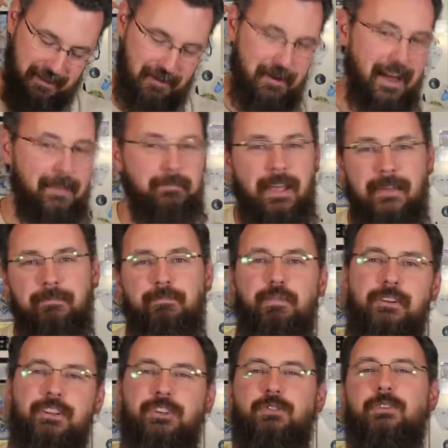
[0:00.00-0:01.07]
I'm
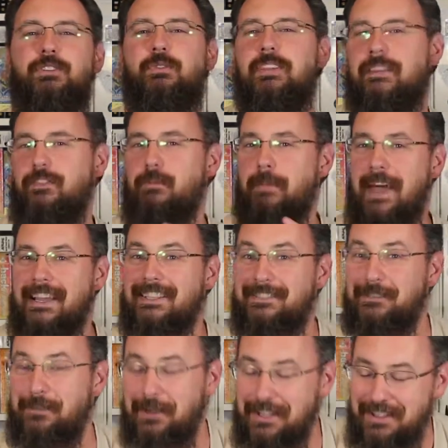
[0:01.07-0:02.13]
pretty sure it's going to give you the
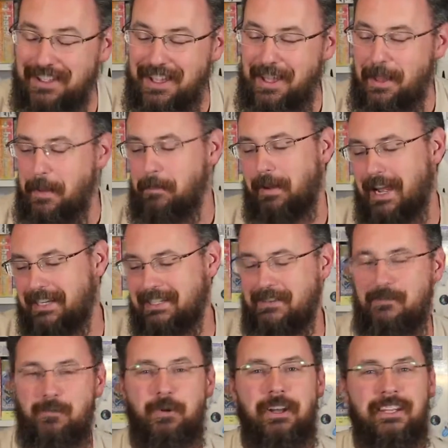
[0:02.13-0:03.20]
backstory, but
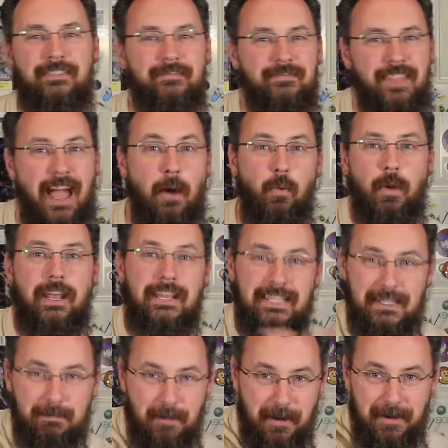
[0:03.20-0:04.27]
I want to
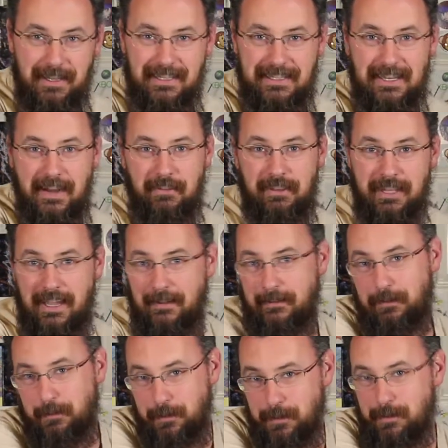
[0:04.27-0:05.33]
experience everything
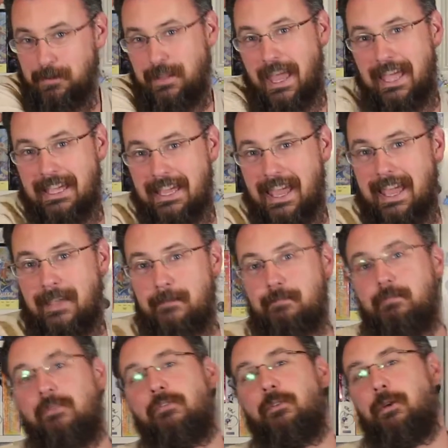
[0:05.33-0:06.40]
through that game
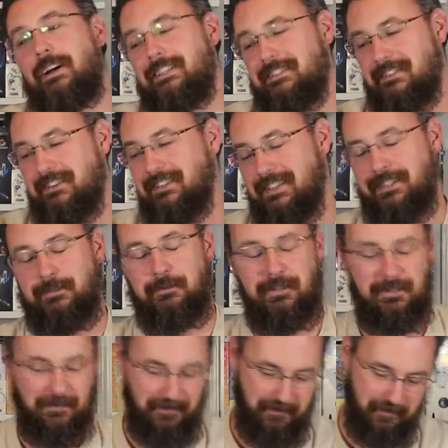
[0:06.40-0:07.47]
before I start this one.
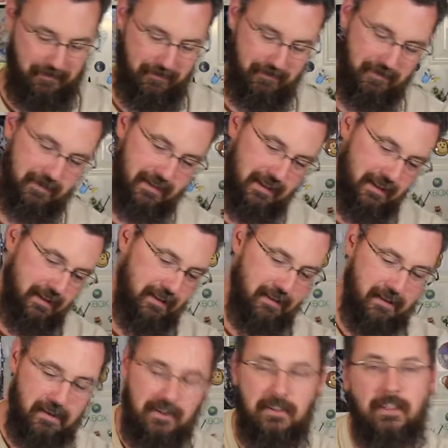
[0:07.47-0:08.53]

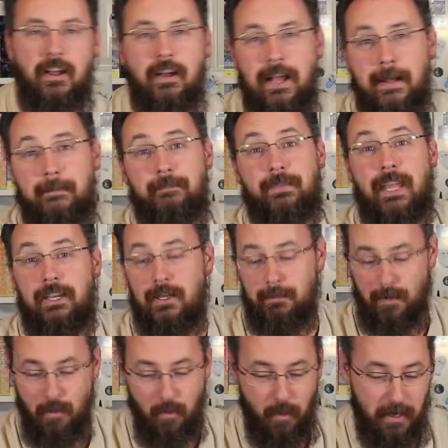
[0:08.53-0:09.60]
Alright, and number
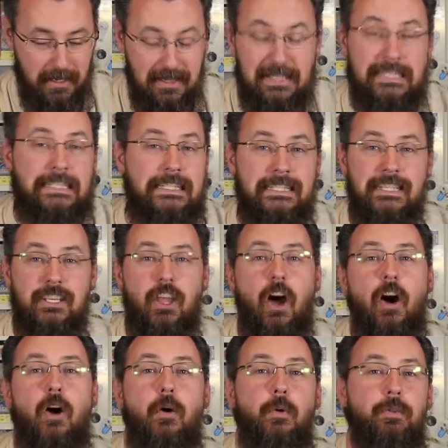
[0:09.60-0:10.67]
1, this is the
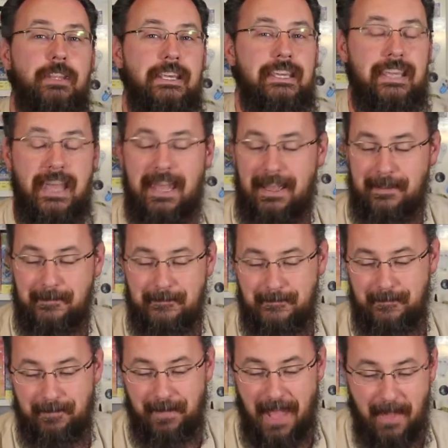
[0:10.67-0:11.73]
only game
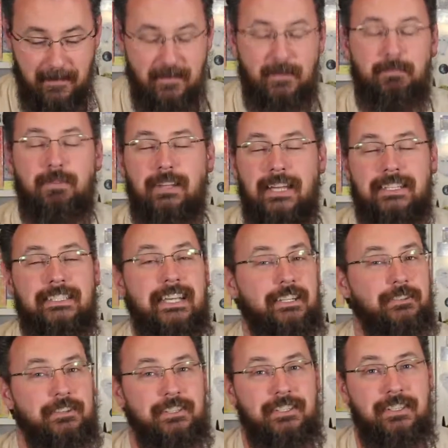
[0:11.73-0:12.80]
I've ever played that's
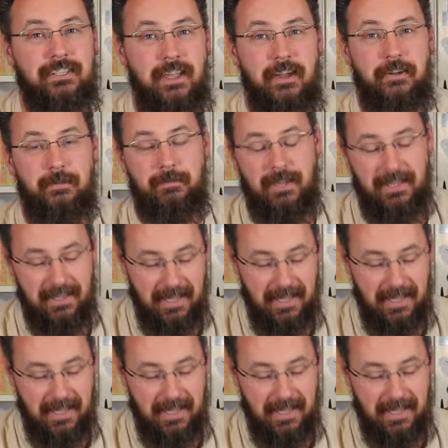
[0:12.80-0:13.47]
actually scared me.